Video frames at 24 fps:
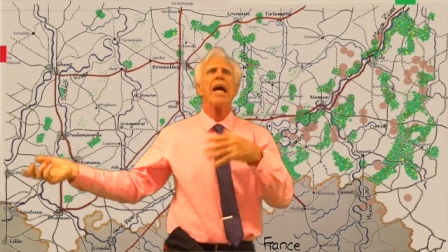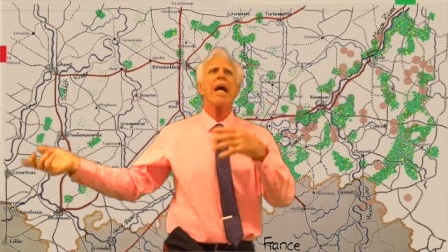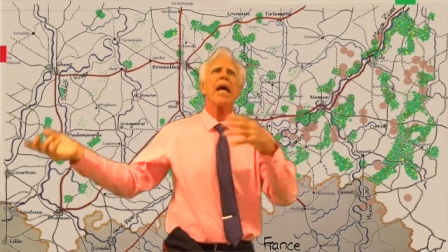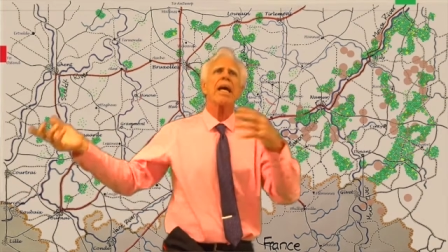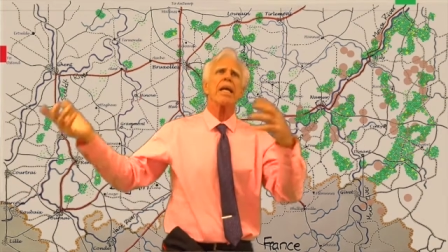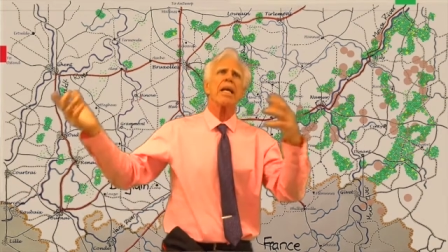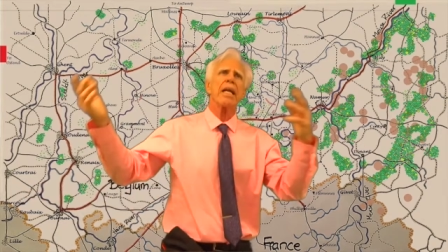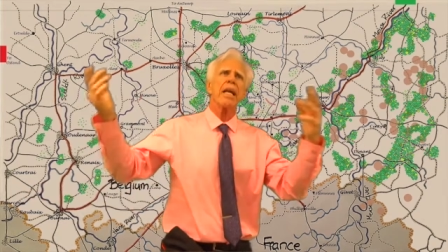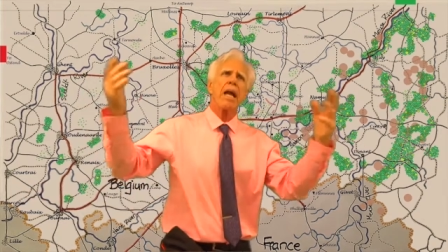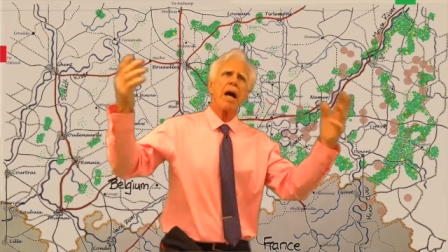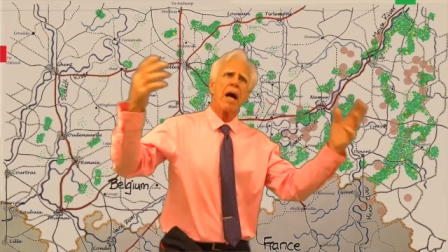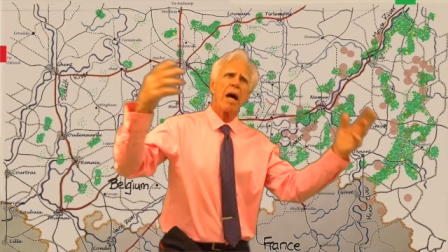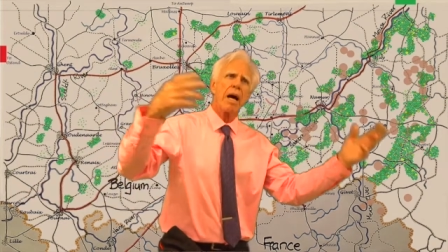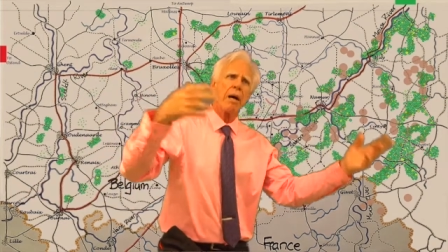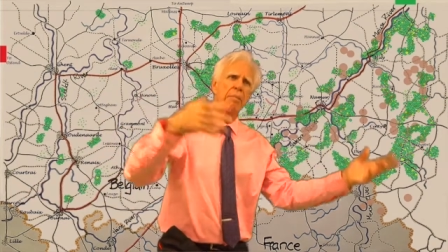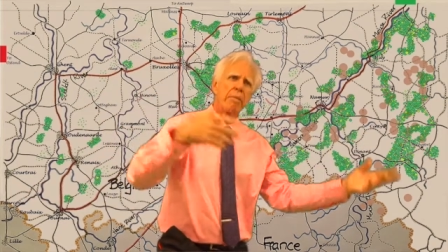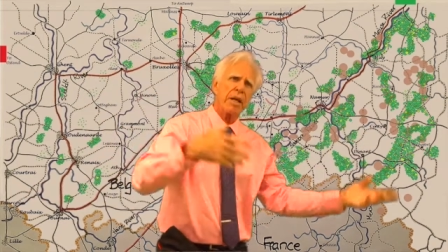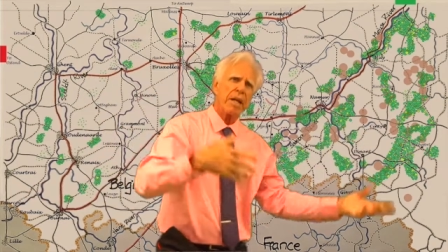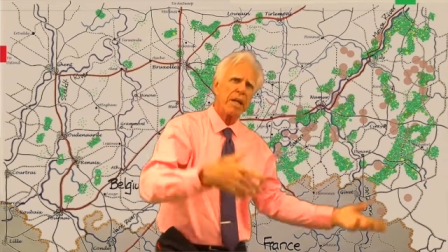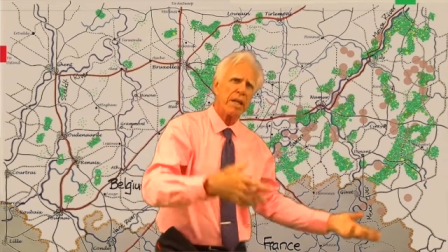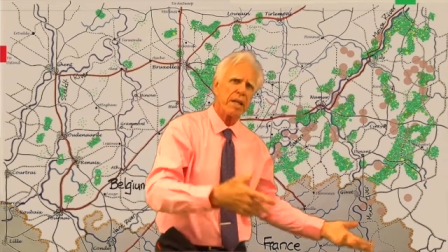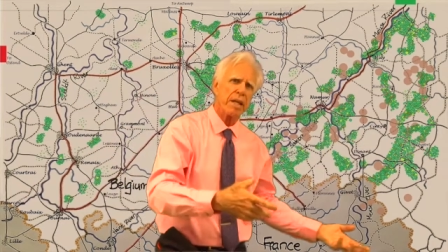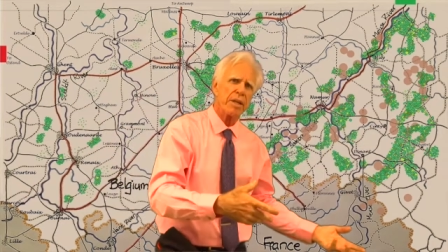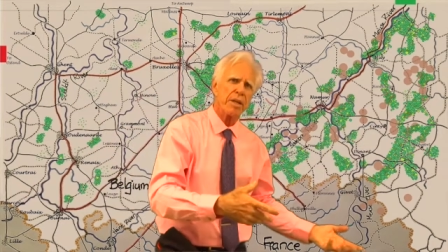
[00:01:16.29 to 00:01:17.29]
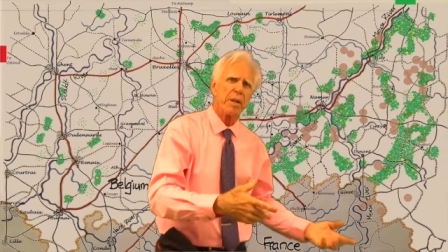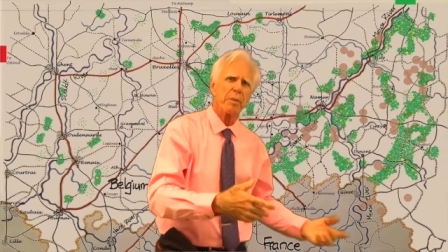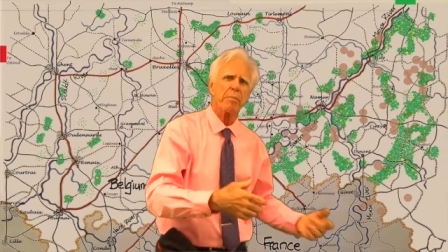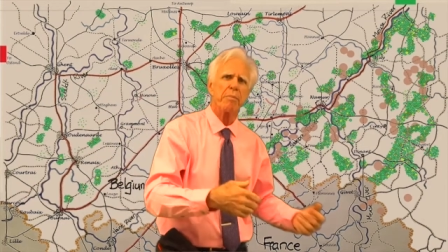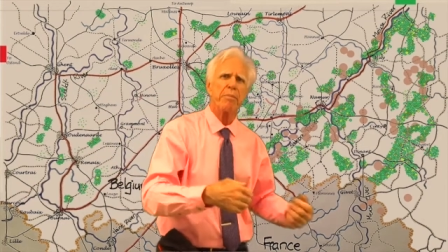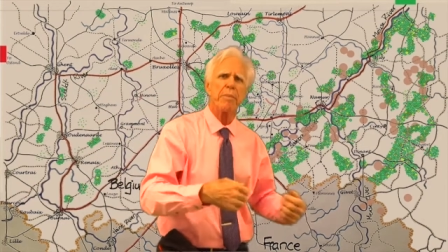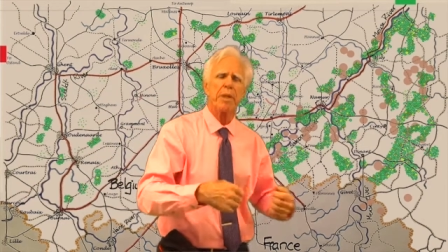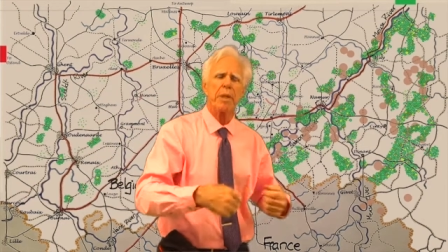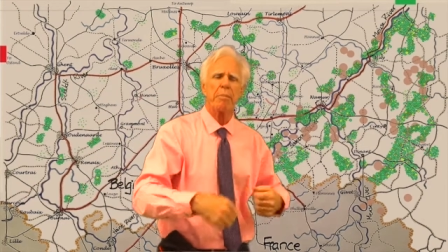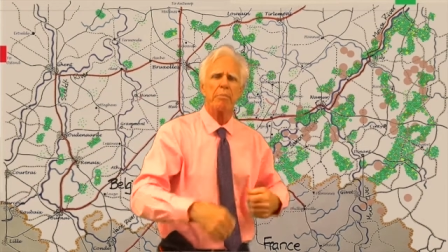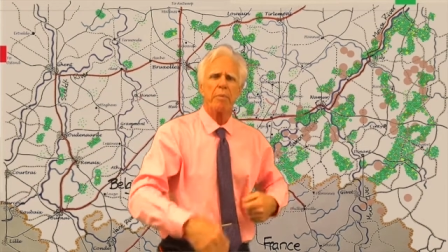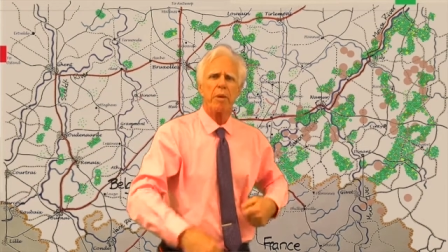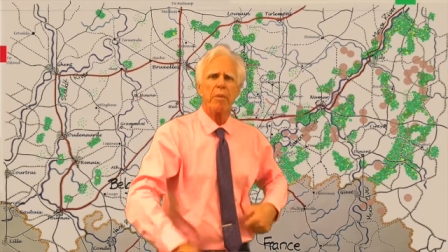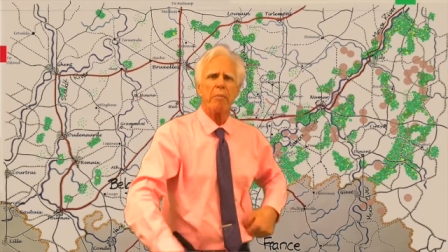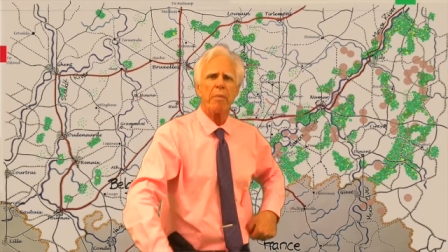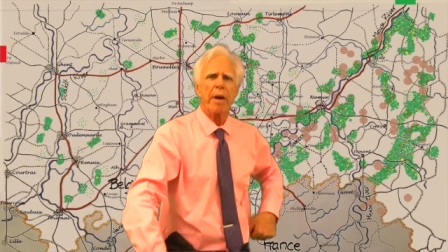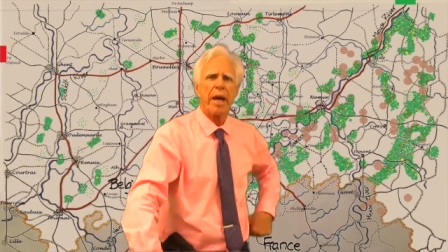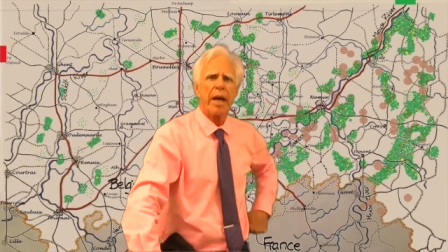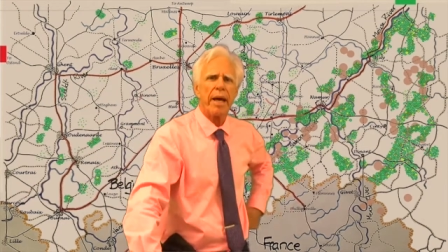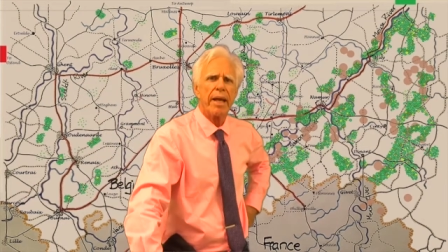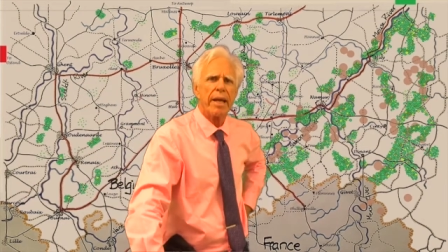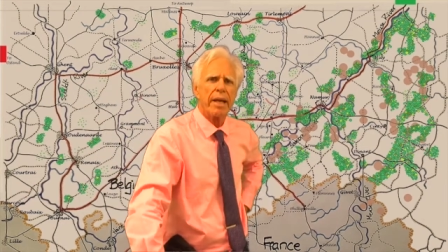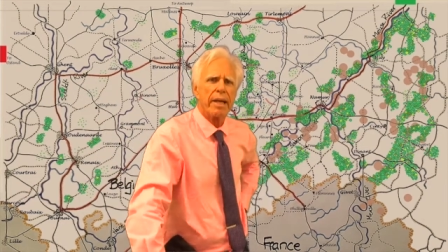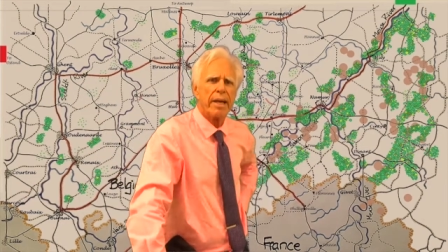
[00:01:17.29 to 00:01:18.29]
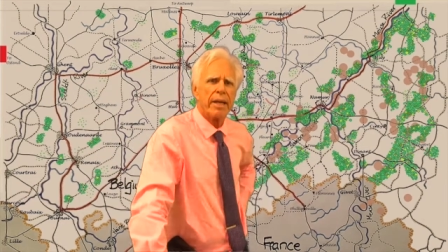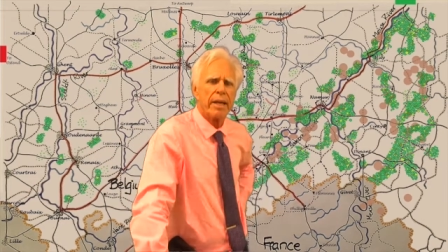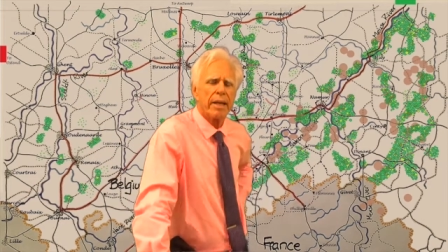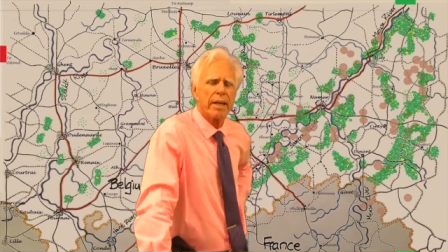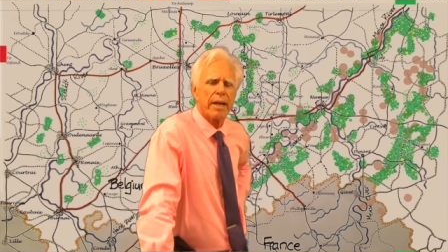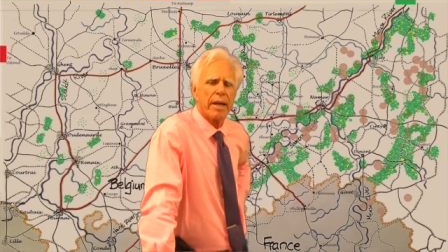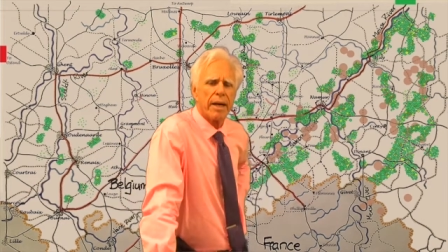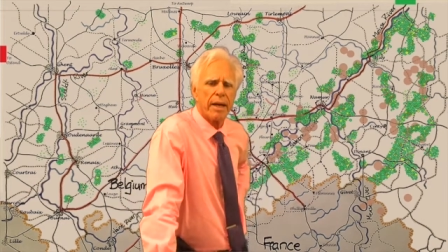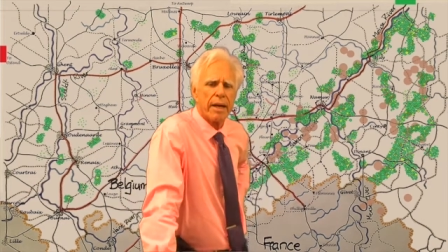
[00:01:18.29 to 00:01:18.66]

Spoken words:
economic and diplomatic